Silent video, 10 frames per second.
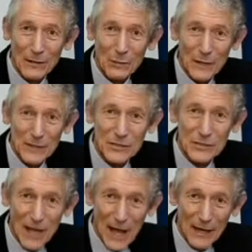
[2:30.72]
We can
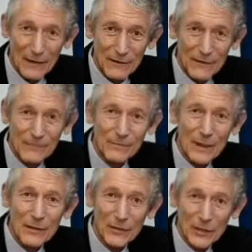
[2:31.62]
save
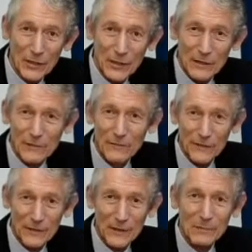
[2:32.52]
30 to
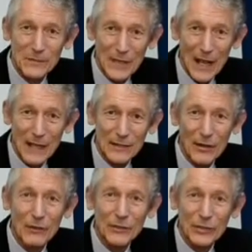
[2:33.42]
50%
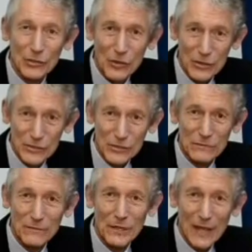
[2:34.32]
on the cost
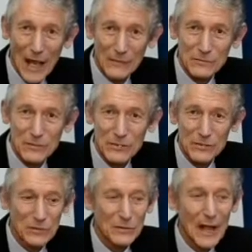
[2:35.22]
of the cartridges
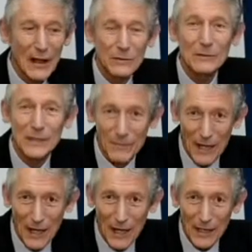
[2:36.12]
you currently
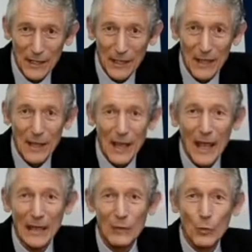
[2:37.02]
buy,
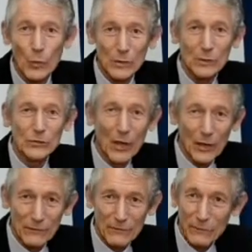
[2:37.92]
and it will
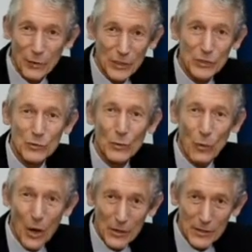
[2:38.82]
not void your
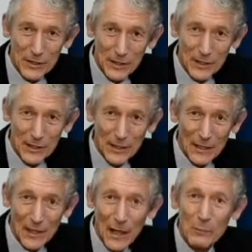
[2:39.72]
warranty,
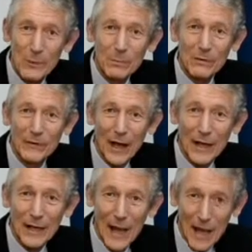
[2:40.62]
and we
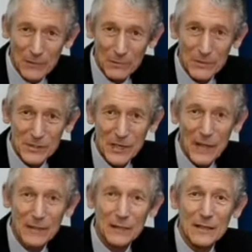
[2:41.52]
provide
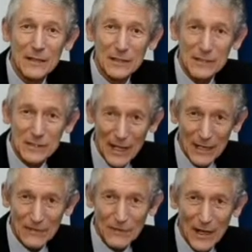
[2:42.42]
100%
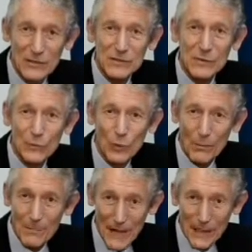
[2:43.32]
satisfaction
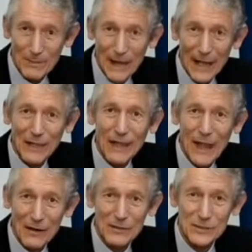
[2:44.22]
or money back
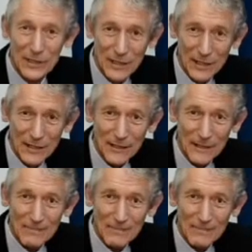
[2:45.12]
guarantee.